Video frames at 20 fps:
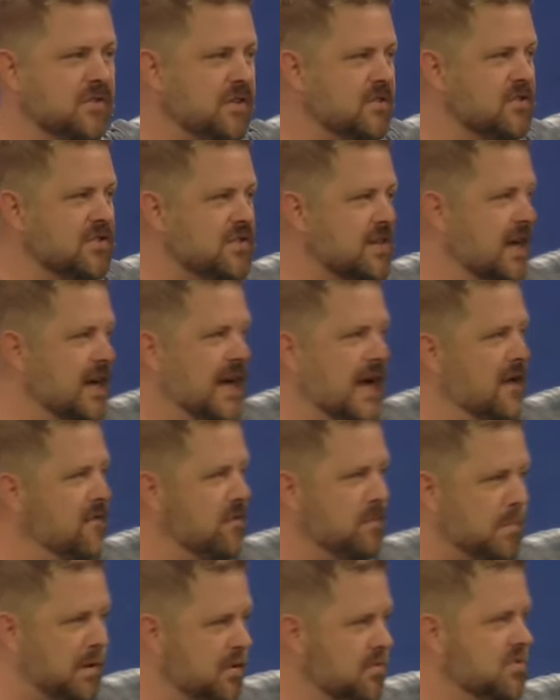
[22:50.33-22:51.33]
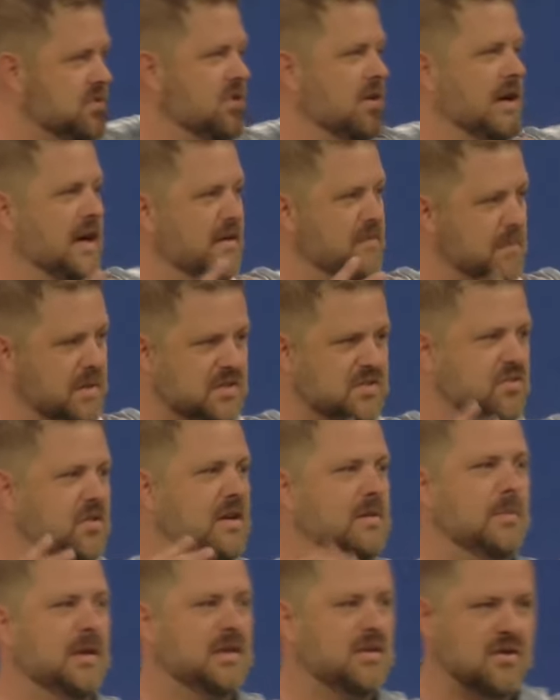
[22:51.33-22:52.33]
you're just going to have abuse, you're going to have
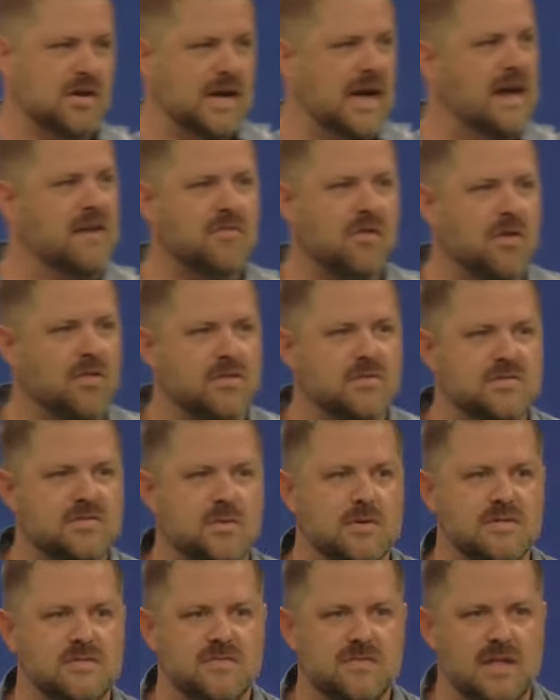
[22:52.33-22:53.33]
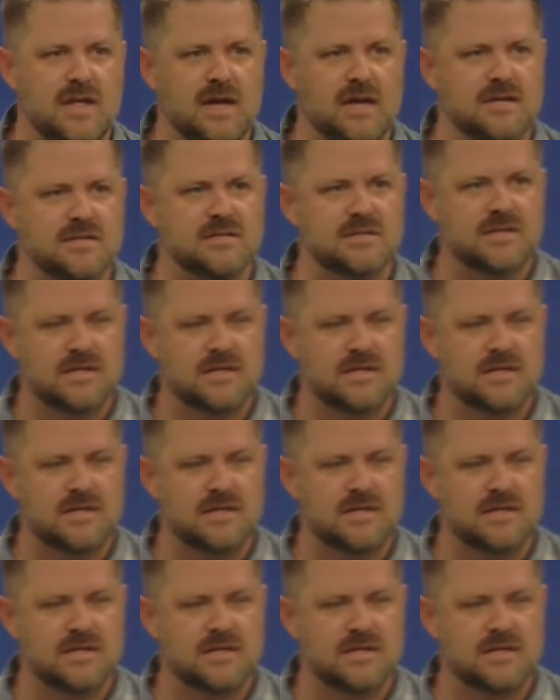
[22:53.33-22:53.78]
mistreatment, you're going to have all those sorts of things.